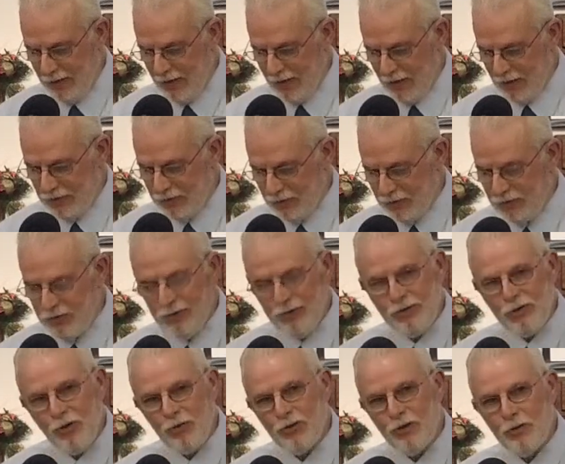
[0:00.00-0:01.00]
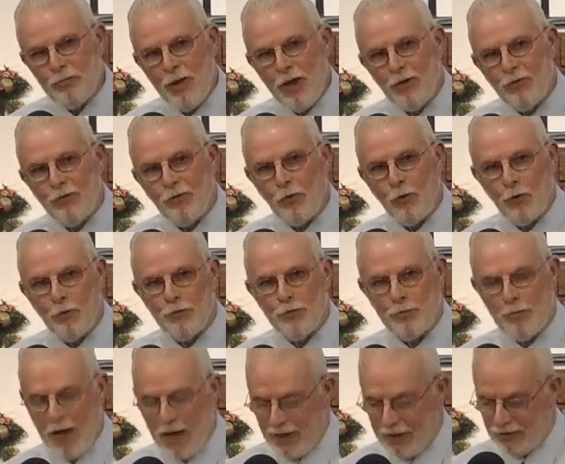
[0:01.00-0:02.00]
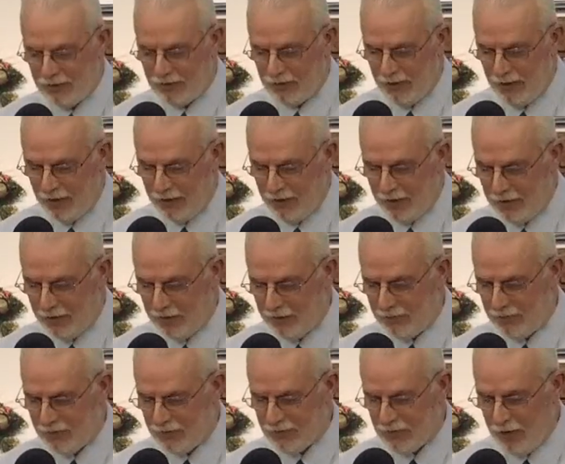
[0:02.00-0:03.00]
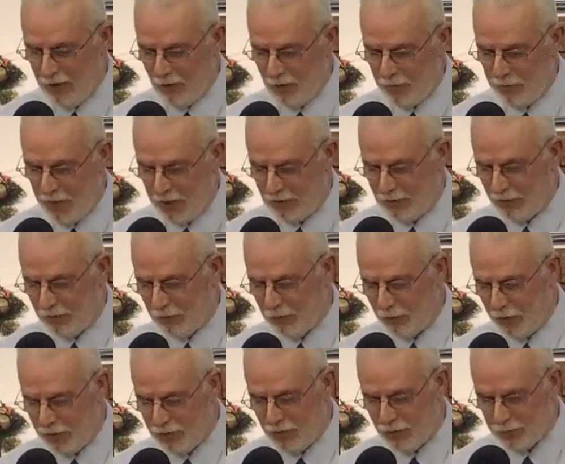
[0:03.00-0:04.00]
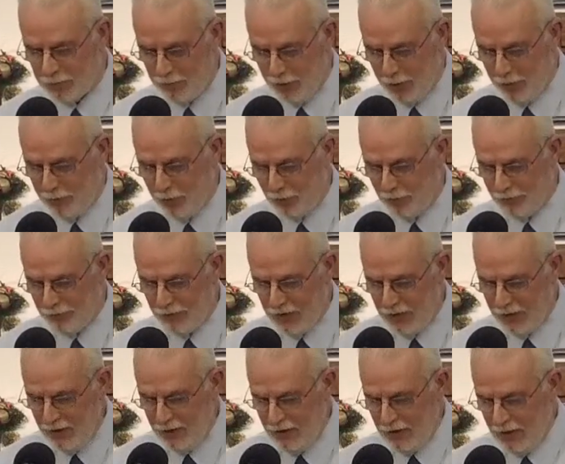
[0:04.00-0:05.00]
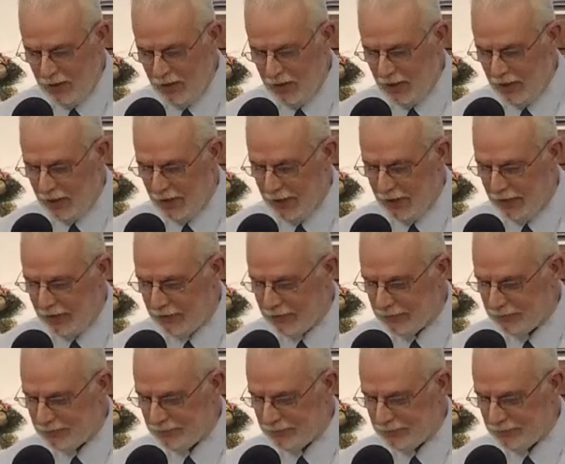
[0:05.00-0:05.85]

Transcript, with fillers: I told you about Forbes magazine, and it was telling about the richest people. Uh,